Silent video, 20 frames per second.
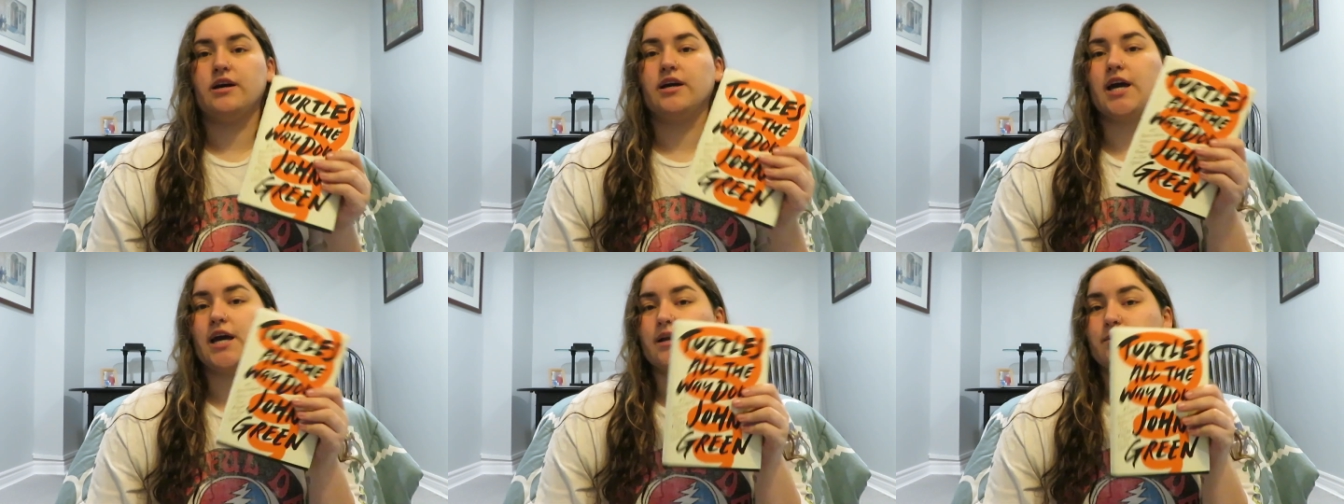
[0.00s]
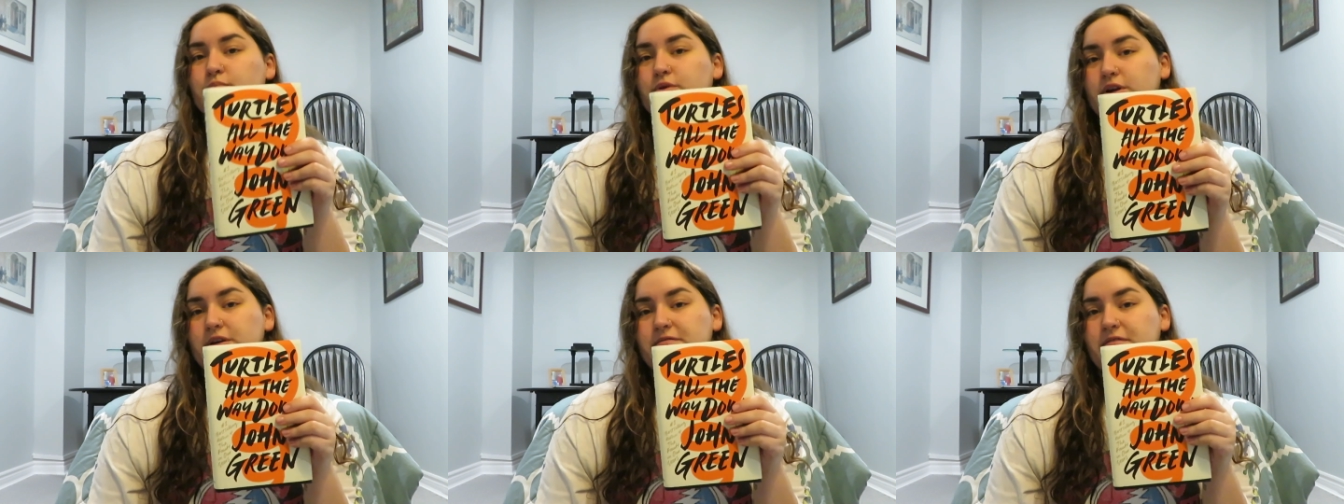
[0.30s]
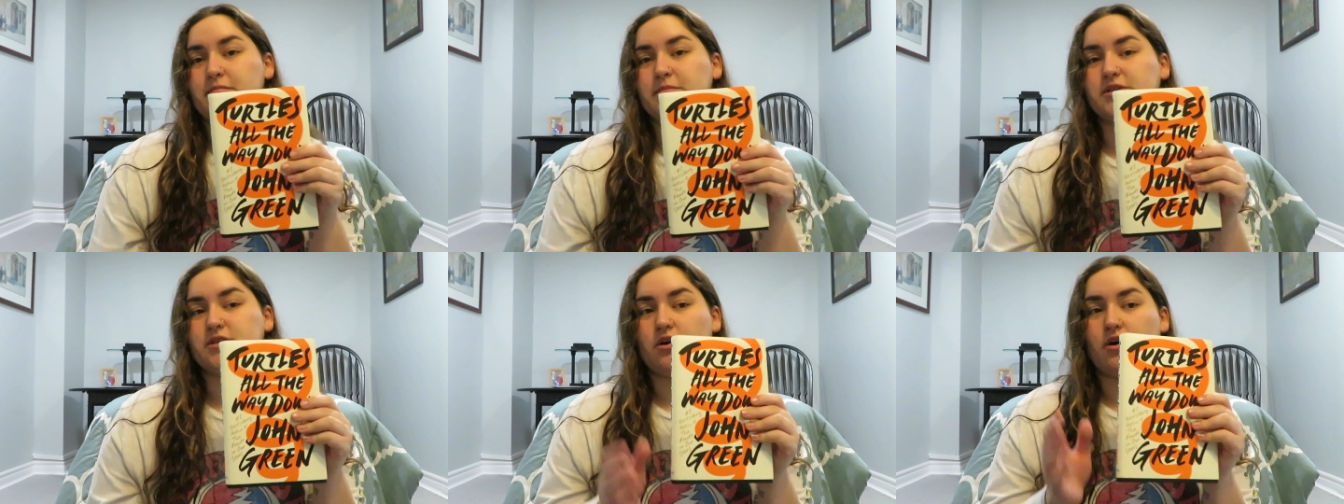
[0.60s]
Again, a pretty
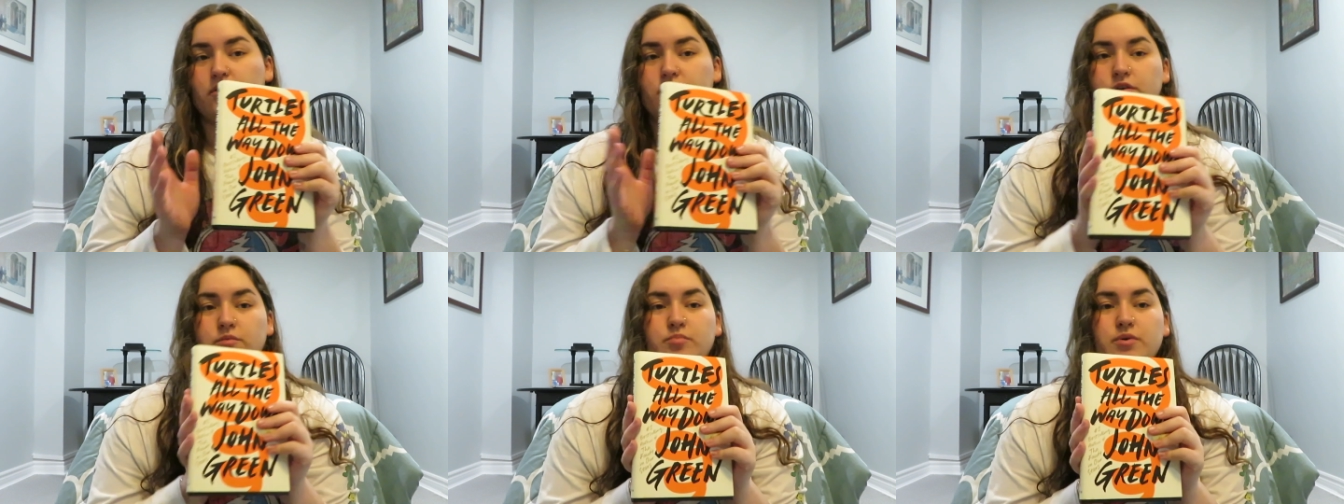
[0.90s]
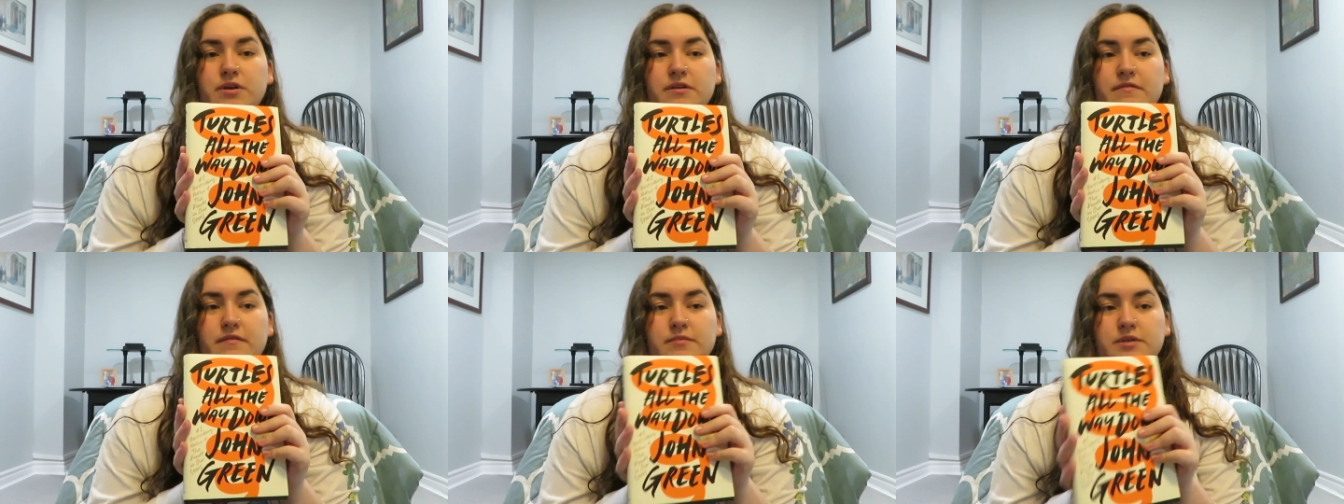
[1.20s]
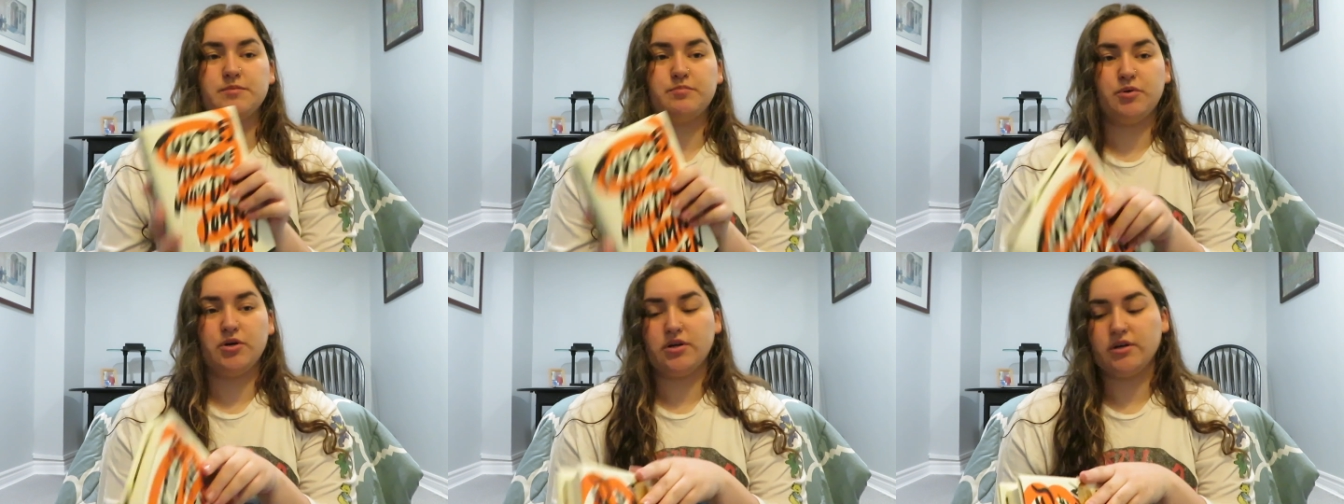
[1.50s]
famous author, pretty
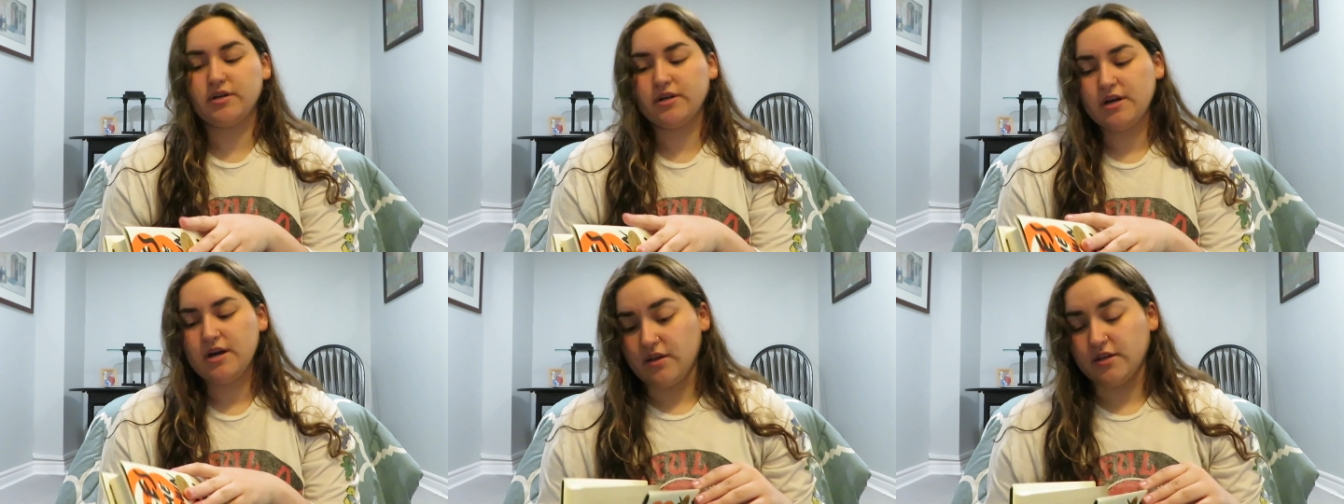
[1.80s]
famous book.